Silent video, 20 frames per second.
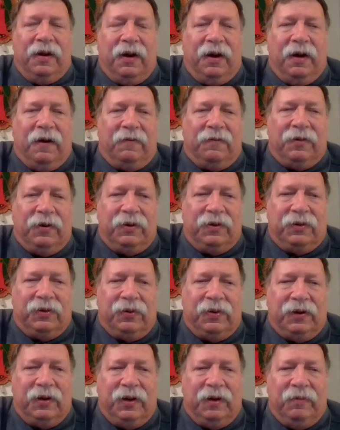After
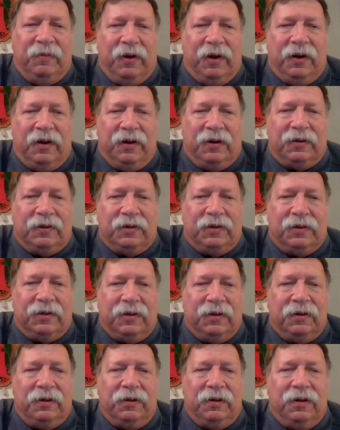twenty
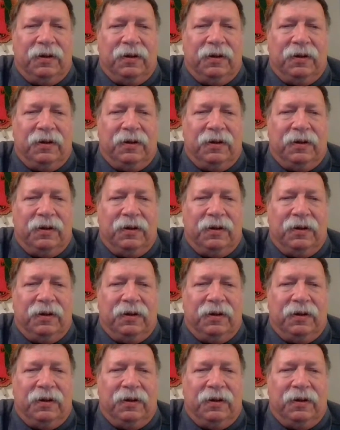minutes,